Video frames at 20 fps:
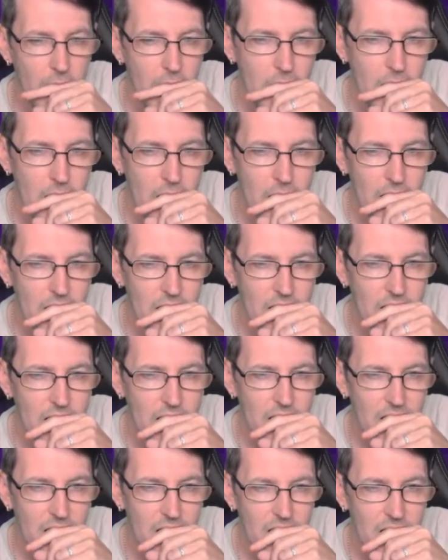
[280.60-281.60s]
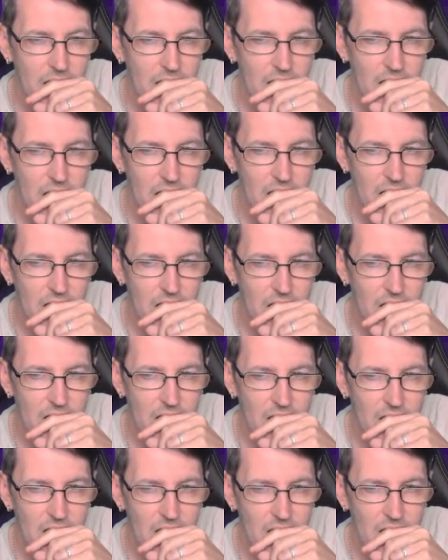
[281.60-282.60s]

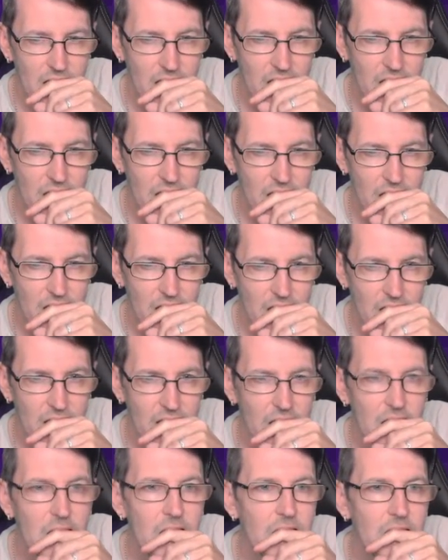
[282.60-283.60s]
Nothing is said.